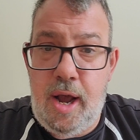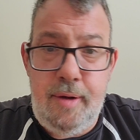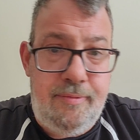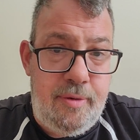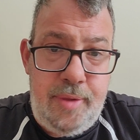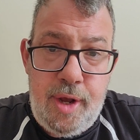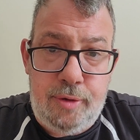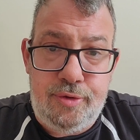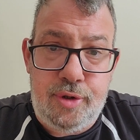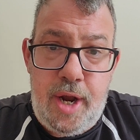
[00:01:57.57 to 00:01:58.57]
From the
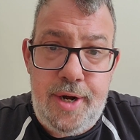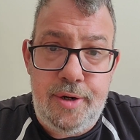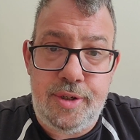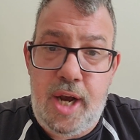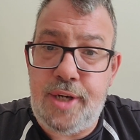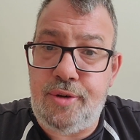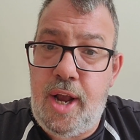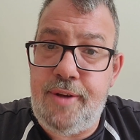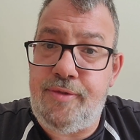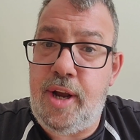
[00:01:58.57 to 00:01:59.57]
ultralighters, I try
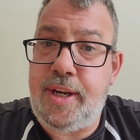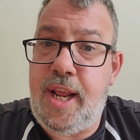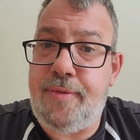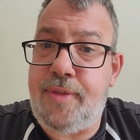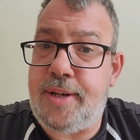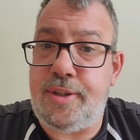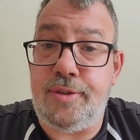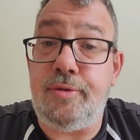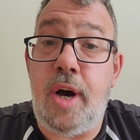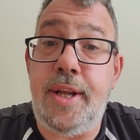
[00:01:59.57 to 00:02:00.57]
to find kit that's as
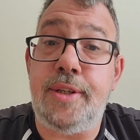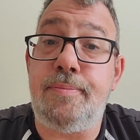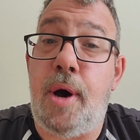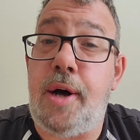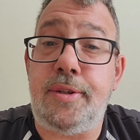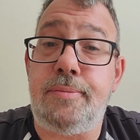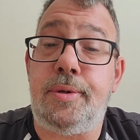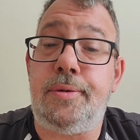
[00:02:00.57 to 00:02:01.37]
light as possible.